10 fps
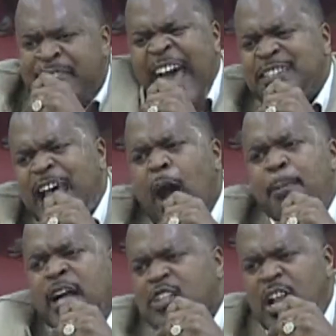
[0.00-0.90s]
That's
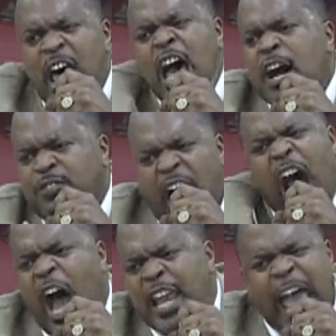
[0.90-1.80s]
how much love
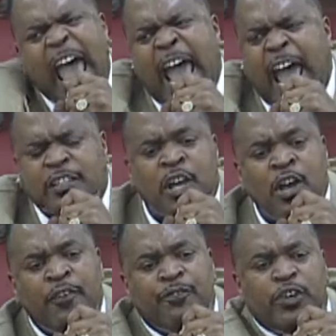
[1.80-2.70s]
God has
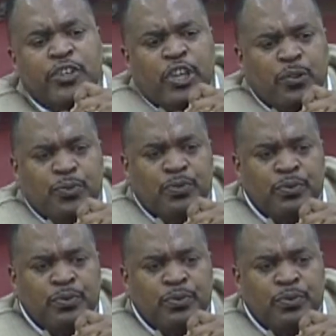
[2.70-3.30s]
for you.